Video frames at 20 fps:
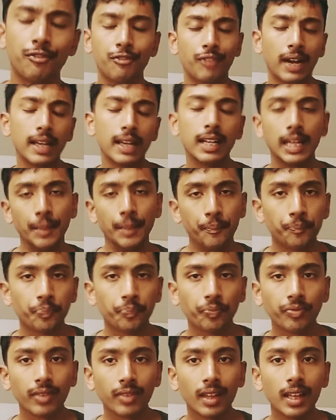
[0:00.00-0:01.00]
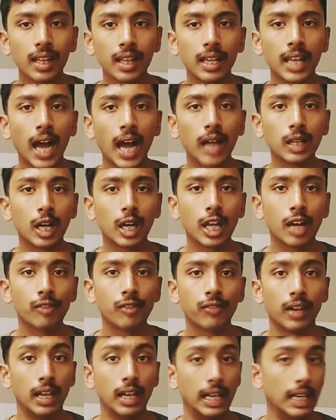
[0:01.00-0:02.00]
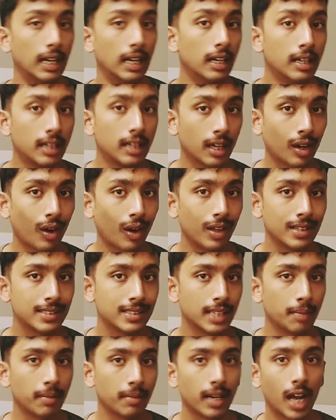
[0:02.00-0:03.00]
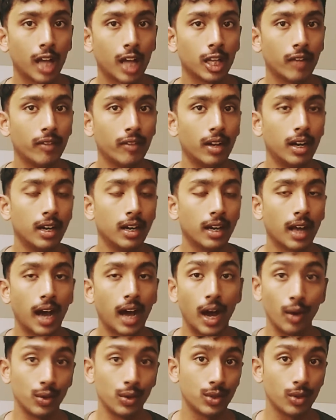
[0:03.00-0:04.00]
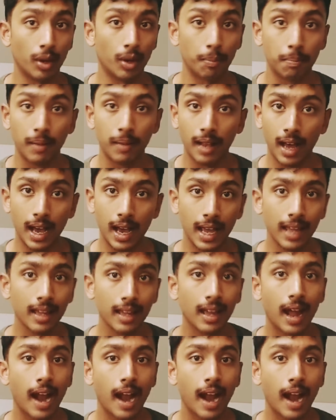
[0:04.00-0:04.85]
finally, now that you have learned a concept, now you have learned how to apply,